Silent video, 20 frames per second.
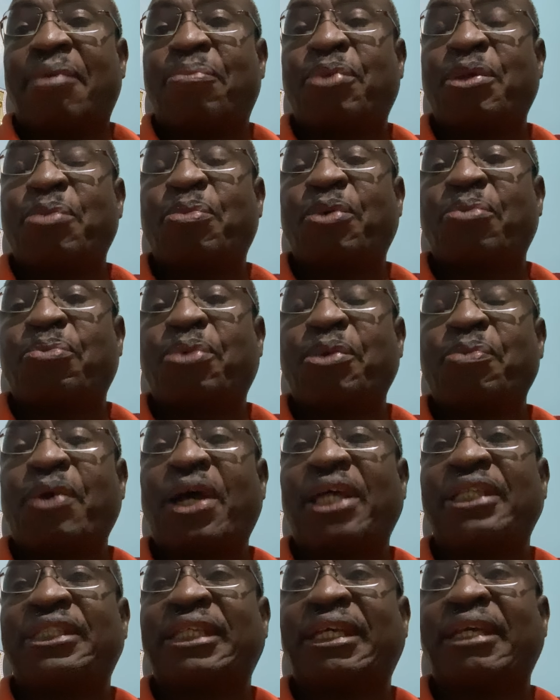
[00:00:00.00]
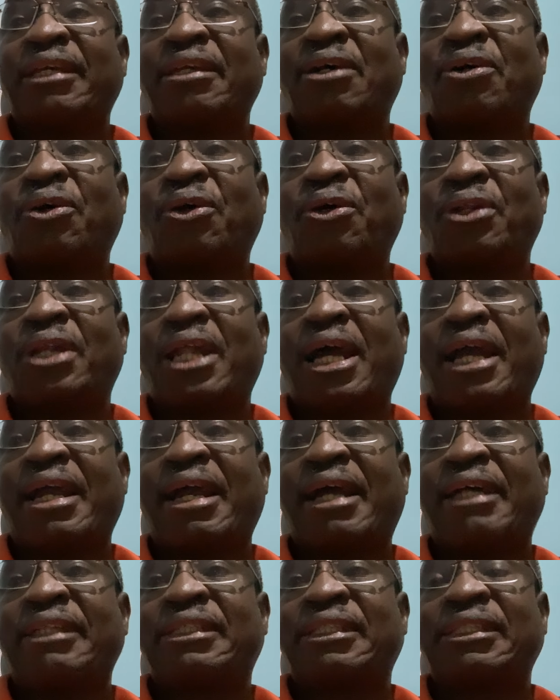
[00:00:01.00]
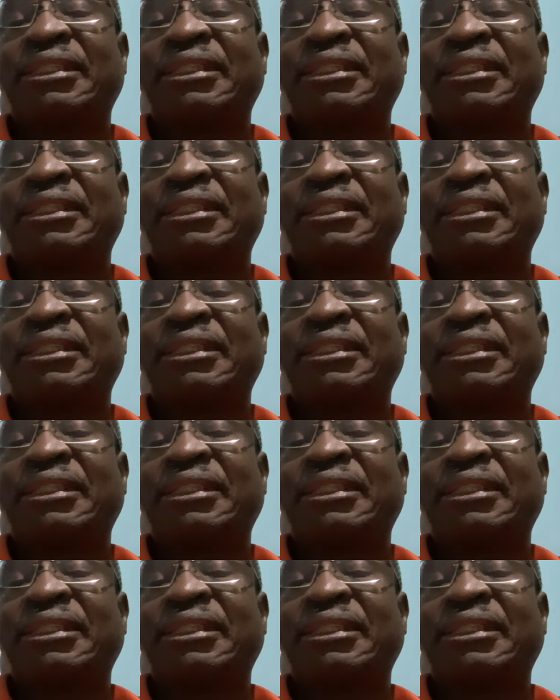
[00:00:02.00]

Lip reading: People are saying, oh, Lagat